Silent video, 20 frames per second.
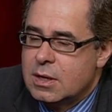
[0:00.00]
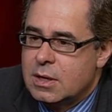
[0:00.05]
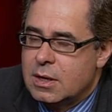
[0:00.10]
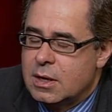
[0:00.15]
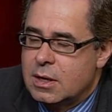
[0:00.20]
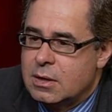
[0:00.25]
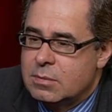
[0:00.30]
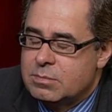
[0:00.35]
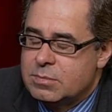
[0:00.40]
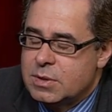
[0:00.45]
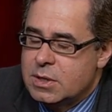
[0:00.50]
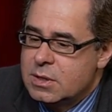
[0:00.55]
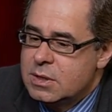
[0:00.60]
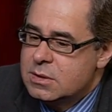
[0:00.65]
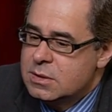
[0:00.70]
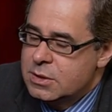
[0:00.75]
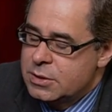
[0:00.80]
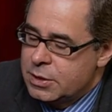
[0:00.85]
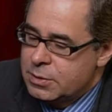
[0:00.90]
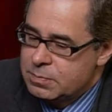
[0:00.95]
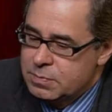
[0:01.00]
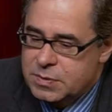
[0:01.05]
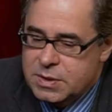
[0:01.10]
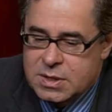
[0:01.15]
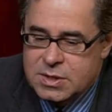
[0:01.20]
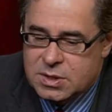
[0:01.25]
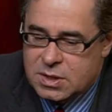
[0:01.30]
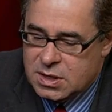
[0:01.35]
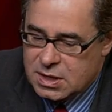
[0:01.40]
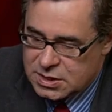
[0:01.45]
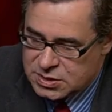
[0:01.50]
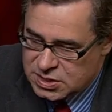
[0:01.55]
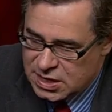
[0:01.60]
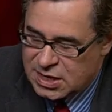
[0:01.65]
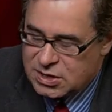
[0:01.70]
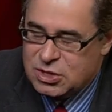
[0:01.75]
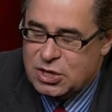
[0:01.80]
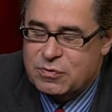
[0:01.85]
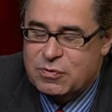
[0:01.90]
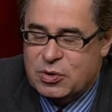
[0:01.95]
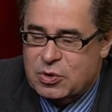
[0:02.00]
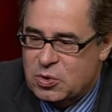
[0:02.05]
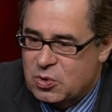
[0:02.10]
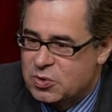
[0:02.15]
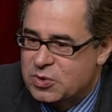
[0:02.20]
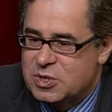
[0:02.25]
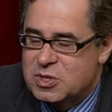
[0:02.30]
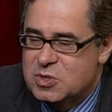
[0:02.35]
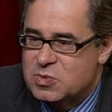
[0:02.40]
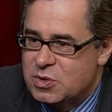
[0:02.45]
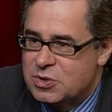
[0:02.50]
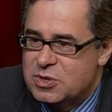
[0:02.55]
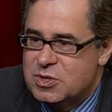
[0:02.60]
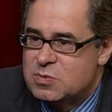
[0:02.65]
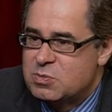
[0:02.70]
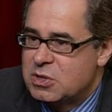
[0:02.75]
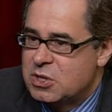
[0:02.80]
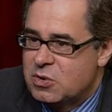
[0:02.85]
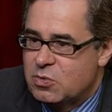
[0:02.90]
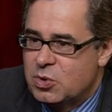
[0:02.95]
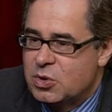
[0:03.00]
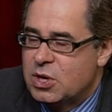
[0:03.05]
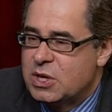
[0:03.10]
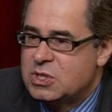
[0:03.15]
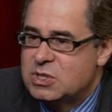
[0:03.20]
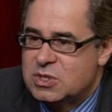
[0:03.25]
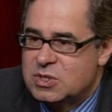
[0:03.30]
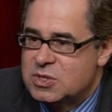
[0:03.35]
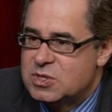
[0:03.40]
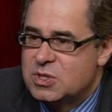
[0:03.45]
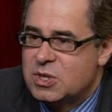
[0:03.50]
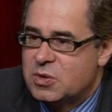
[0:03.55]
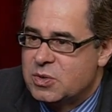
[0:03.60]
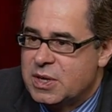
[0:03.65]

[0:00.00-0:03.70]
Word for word: Um, but he, you know, he, he's had difficulties with his media relations, no